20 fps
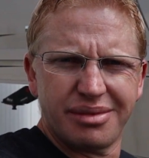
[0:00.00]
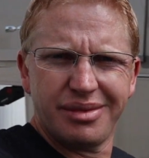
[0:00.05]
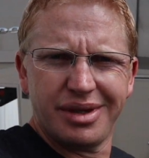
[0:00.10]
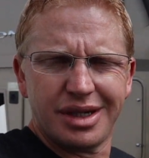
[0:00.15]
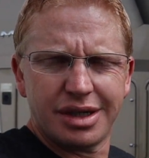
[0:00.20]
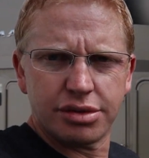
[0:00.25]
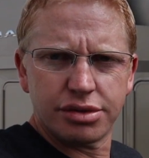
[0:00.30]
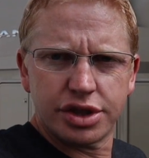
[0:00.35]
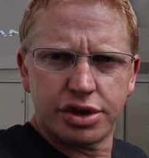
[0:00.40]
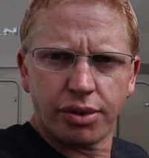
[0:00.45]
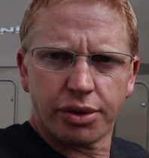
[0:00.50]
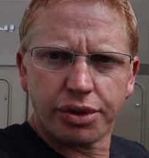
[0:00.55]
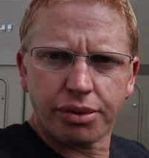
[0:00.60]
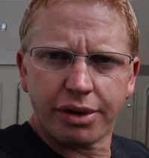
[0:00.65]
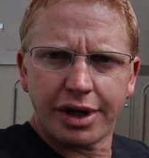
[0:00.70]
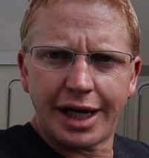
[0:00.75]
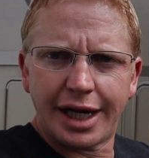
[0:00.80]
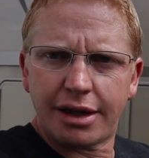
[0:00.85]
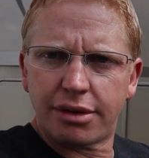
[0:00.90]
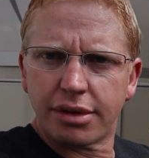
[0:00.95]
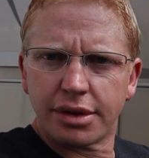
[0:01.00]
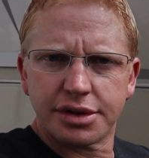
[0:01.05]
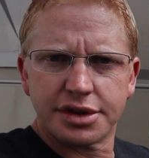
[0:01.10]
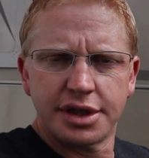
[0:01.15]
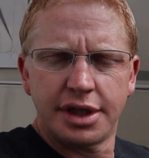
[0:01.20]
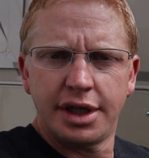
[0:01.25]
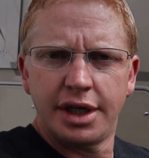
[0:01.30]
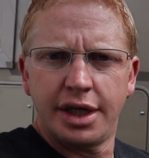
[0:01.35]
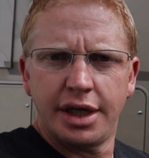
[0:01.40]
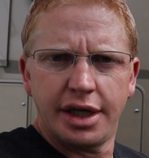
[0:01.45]
2 or 3 hours,
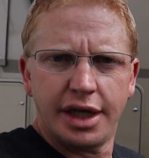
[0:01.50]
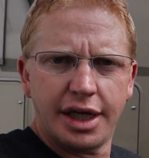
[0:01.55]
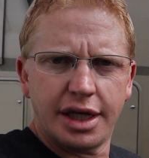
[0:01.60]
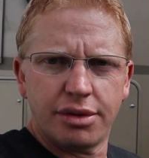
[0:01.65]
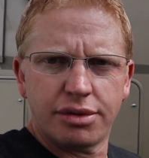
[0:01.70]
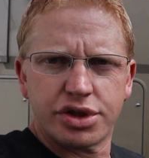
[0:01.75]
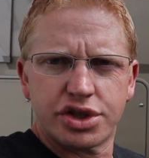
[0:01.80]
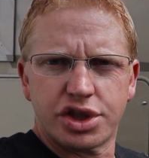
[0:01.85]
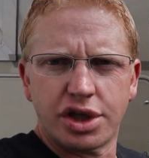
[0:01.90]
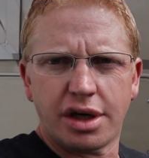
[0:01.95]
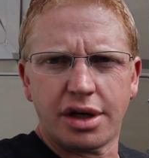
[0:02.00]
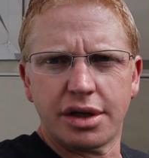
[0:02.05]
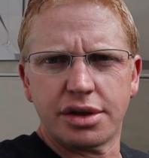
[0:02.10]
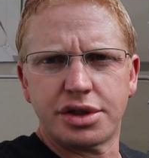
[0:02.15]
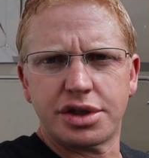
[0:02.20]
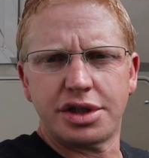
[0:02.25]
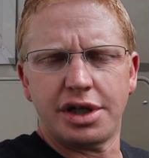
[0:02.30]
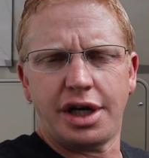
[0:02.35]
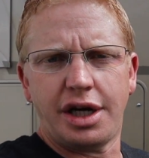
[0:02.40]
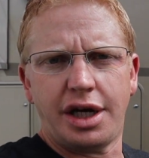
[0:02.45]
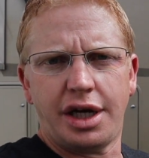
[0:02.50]
and it was charged,